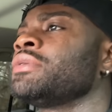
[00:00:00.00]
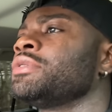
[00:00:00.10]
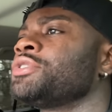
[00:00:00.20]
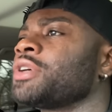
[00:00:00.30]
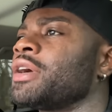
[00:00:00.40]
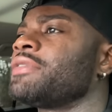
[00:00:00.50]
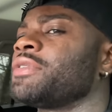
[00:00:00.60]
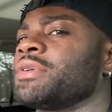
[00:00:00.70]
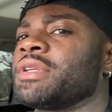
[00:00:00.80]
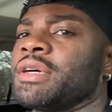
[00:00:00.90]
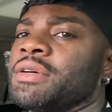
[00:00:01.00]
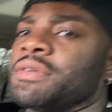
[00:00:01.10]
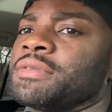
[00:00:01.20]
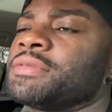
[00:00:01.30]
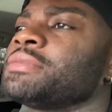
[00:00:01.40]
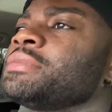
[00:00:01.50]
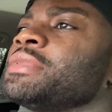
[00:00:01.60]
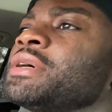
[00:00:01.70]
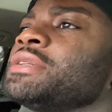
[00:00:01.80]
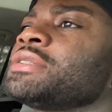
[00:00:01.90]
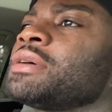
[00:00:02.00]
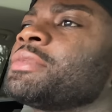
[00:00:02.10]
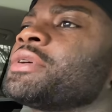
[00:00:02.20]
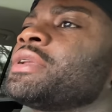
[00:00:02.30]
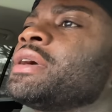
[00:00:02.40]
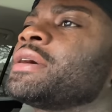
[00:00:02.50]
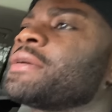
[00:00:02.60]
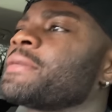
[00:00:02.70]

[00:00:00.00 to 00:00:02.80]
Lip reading: Drive out now, and Jamir there.